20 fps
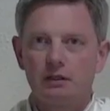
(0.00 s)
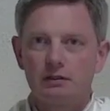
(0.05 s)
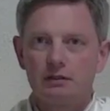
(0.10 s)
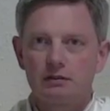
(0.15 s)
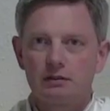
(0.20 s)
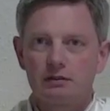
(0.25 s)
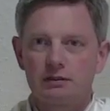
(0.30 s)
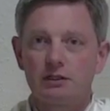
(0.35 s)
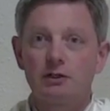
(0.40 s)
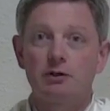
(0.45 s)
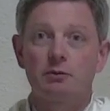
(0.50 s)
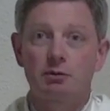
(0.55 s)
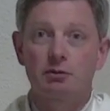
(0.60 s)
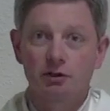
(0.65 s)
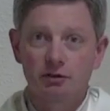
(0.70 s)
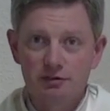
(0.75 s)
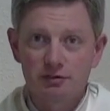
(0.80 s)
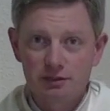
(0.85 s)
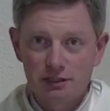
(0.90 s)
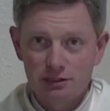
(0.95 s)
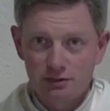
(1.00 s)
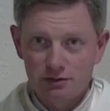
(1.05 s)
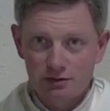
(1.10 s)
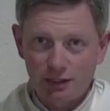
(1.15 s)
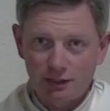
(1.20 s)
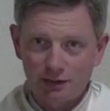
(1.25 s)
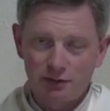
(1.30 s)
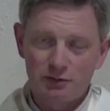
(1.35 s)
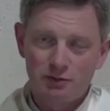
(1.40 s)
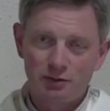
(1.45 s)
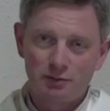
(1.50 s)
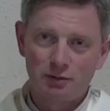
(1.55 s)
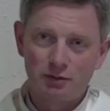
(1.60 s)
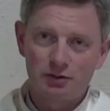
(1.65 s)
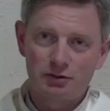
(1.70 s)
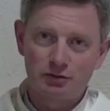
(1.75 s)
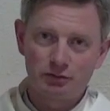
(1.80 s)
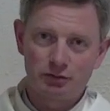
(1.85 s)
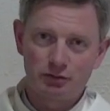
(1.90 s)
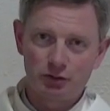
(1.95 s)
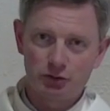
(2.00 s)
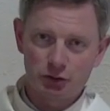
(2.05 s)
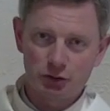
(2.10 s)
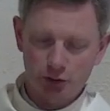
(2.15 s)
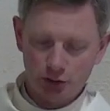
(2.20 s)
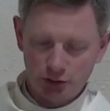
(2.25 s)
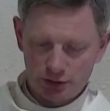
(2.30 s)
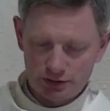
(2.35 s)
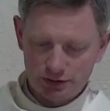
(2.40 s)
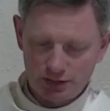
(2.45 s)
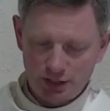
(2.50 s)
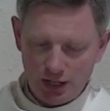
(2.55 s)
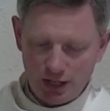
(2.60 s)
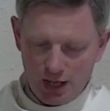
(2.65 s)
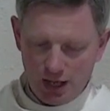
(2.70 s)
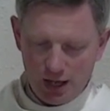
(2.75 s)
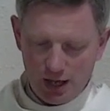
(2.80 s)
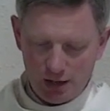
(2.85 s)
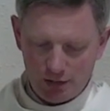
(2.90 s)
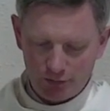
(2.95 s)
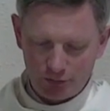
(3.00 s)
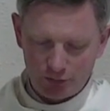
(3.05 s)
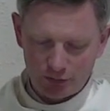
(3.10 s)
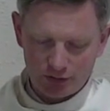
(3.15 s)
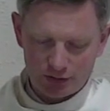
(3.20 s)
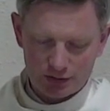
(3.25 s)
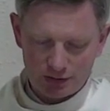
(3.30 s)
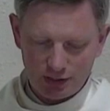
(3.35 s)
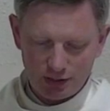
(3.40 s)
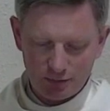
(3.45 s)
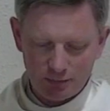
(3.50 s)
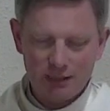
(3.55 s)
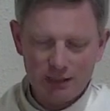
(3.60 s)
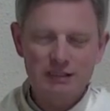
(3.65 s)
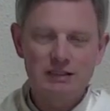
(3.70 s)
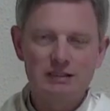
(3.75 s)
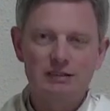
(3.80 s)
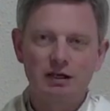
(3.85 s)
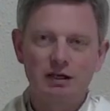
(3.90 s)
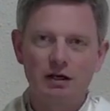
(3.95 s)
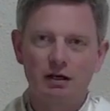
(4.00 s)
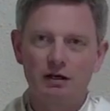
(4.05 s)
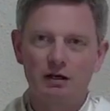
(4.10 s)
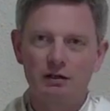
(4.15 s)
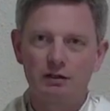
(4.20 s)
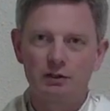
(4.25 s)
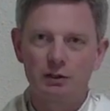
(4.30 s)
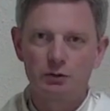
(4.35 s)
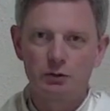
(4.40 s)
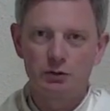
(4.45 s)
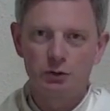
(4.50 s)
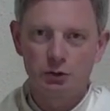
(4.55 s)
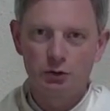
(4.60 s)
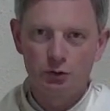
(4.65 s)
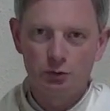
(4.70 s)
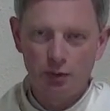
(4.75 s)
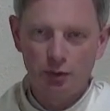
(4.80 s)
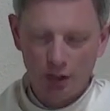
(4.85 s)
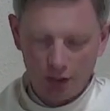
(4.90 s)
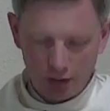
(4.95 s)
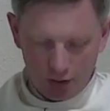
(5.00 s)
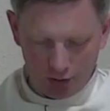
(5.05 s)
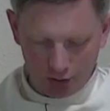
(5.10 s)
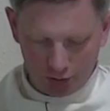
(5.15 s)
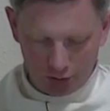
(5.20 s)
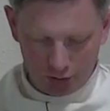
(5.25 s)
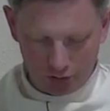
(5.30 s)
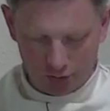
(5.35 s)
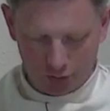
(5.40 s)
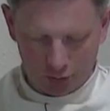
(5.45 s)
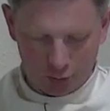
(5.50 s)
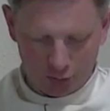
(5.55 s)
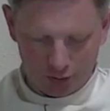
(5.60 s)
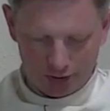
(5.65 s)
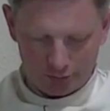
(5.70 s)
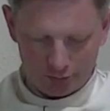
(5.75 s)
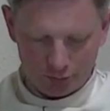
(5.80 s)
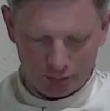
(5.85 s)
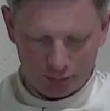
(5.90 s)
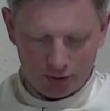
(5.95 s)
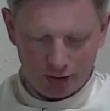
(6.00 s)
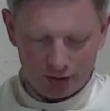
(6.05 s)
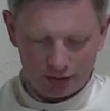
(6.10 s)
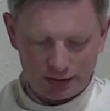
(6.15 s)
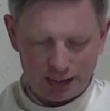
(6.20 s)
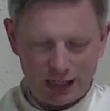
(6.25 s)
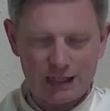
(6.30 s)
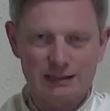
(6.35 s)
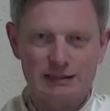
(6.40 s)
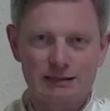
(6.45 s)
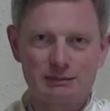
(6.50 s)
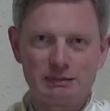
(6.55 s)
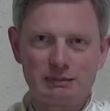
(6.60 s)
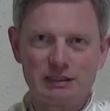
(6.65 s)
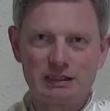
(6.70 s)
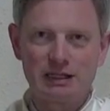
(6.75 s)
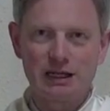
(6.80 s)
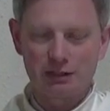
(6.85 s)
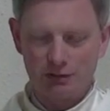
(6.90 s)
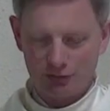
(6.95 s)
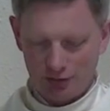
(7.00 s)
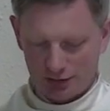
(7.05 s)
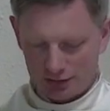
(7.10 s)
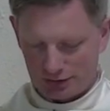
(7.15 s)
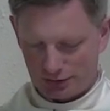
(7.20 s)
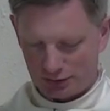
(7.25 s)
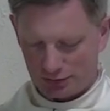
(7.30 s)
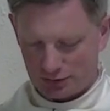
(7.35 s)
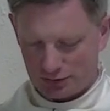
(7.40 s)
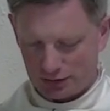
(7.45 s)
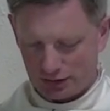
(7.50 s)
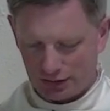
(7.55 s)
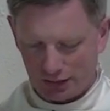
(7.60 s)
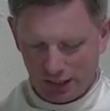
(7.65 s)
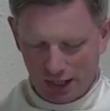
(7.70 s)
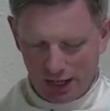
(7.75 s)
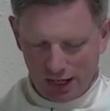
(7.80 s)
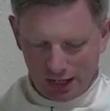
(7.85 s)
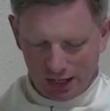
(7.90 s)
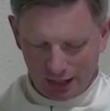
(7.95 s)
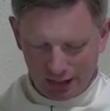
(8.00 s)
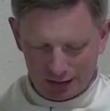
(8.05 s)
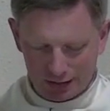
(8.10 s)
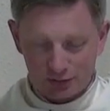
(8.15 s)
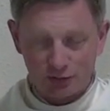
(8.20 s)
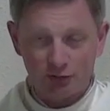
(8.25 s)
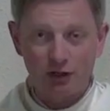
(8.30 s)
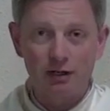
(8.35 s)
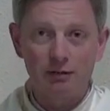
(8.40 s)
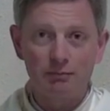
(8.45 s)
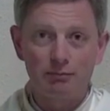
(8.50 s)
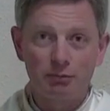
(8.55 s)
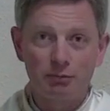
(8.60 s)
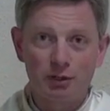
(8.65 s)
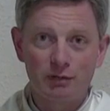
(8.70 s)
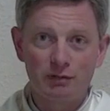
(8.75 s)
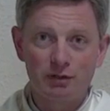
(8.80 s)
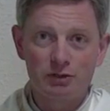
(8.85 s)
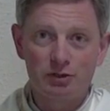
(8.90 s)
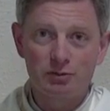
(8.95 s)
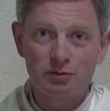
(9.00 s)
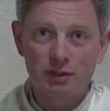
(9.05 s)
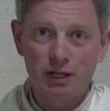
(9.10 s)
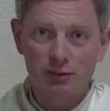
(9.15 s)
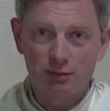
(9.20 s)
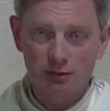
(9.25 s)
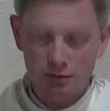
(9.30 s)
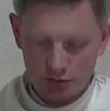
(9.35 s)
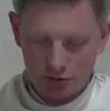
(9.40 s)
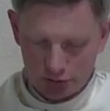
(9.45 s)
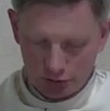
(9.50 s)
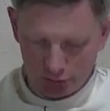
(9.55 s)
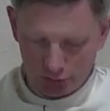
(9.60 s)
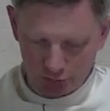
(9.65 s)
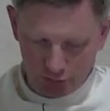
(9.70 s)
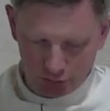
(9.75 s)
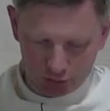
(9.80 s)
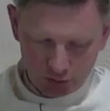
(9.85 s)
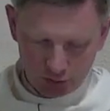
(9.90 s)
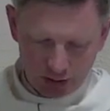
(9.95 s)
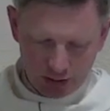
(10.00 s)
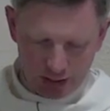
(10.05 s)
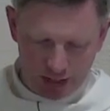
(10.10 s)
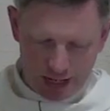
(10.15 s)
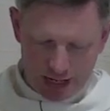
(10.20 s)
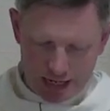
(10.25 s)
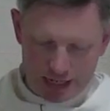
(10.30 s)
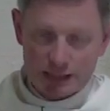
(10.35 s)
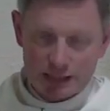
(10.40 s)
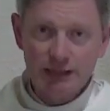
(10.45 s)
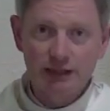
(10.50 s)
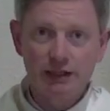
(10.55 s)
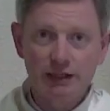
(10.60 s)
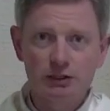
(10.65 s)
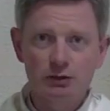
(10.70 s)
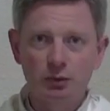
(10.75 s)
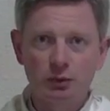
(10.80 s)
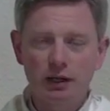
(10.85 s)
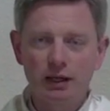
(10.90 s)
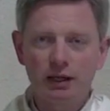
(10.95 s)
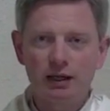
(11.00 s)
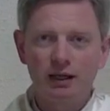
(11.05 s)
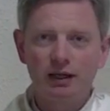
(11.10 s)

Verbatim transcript: Dear brothers and sisters, thank you so much for joining us uh, for these homilies on YouTube or whatever podcast media you're listening to us on. Uh, it's a great privilege to be able to serve you all in this way.